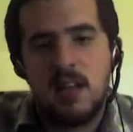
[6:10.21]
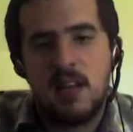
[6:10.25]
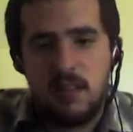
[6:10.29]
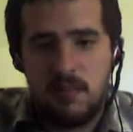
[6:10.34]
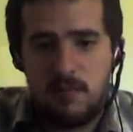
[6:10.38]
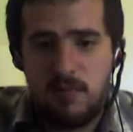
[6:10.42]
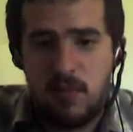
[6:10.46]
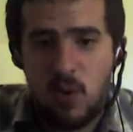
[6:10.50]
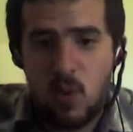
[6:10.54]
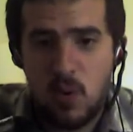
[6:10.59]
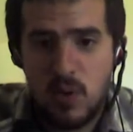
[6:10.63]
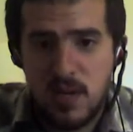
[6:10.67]

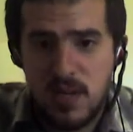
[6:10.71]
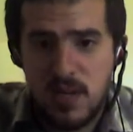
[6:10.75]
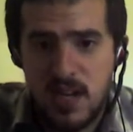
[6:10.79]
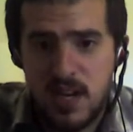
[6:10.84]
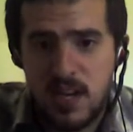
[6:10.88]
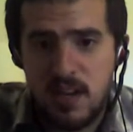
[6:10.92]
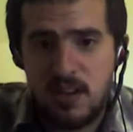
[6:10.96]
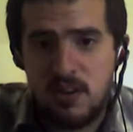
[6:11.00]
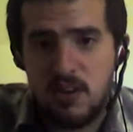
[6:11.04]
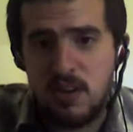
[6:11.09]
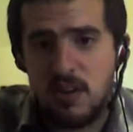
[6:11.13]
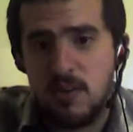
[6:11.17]

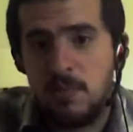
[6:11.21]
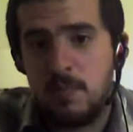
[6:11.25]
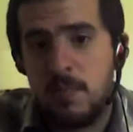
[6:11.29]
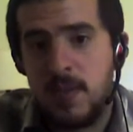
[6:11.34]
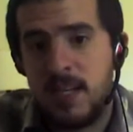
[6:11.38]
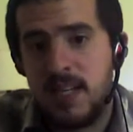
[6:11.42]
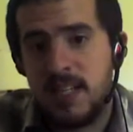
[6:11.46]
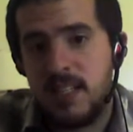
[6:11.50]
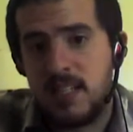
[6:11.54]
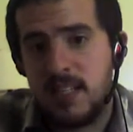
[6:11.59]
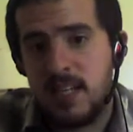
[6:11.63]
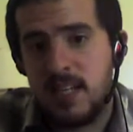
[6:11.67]
1400
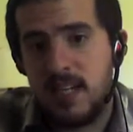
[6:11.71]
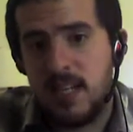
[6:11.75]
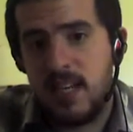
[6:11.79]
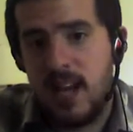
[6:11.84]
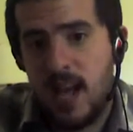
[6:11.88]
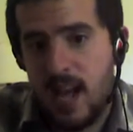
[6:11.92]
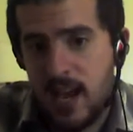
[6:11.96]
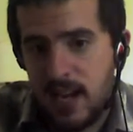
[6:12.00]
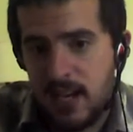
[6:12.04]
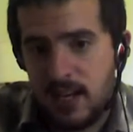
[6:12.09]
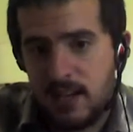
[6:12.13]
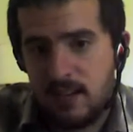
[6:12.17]
BC
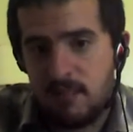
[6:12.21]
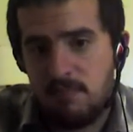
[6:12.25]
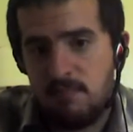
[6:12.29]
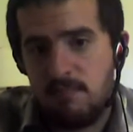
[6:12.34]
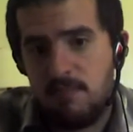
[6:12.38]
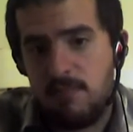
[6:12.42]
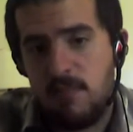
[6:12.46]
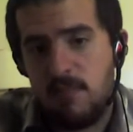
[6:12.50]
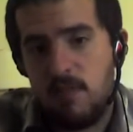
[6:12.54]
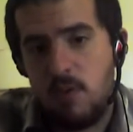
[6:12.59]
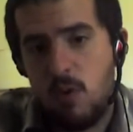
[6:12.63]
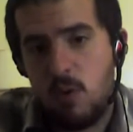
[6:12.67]
date
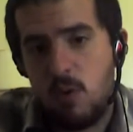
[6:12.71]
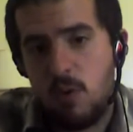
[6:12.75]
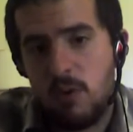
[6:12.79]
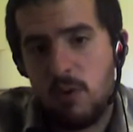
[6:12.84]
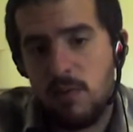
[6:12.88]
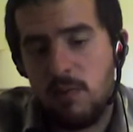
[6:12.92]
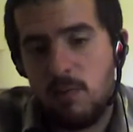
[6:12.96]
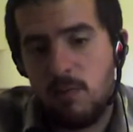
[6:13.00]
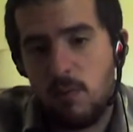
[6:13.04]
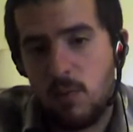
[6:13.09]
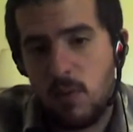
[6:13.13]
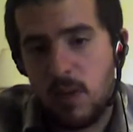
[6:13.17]

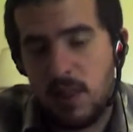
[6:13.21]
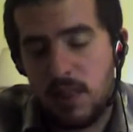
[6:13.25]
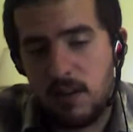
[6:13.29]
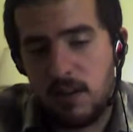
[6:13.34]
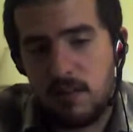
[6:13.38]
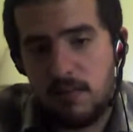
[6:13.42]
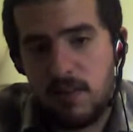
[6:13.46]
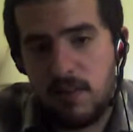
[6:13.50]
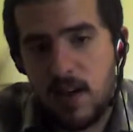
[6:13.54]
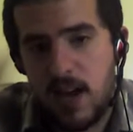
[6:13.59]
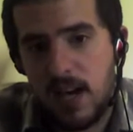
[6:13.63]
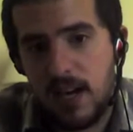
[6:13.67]
for what they're
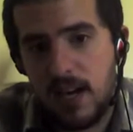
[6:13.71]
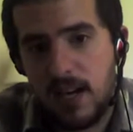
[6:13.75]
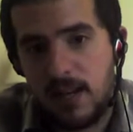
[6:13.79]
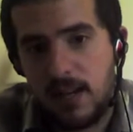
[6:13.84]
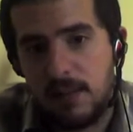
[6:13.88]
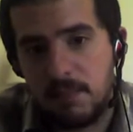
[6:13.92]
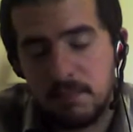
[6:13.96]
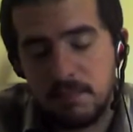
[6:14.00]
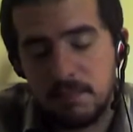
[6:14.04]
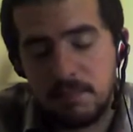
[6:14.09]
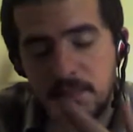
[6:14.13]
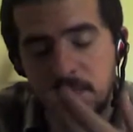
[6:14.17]
finding.
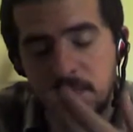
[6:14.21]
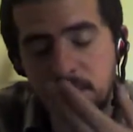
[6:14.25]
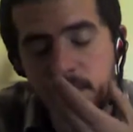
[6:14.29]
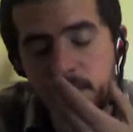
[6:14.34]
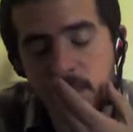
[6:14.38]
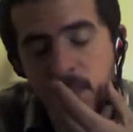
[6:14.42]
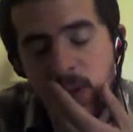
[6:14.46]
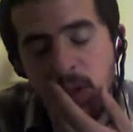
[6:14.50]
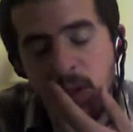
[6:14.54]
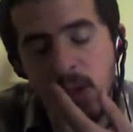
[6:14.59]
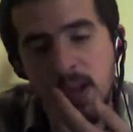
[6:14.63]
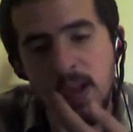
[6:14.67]

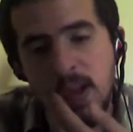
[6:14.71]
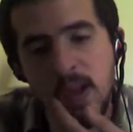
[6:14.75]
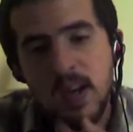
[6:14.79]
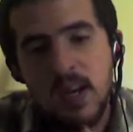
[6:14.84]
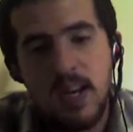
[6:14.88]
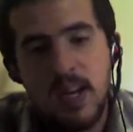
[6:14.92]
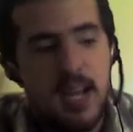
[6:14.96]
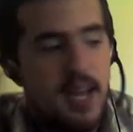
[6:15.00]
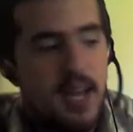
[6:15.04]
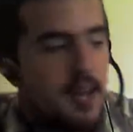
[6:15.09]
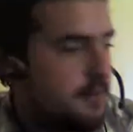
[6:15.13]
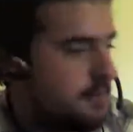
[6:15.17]

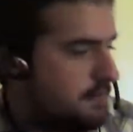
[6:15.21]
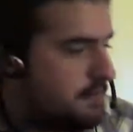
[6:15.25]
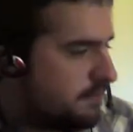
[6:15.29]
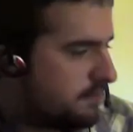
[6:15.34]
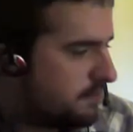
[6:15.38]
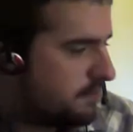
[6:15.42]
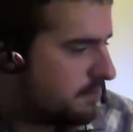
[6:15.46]
Now,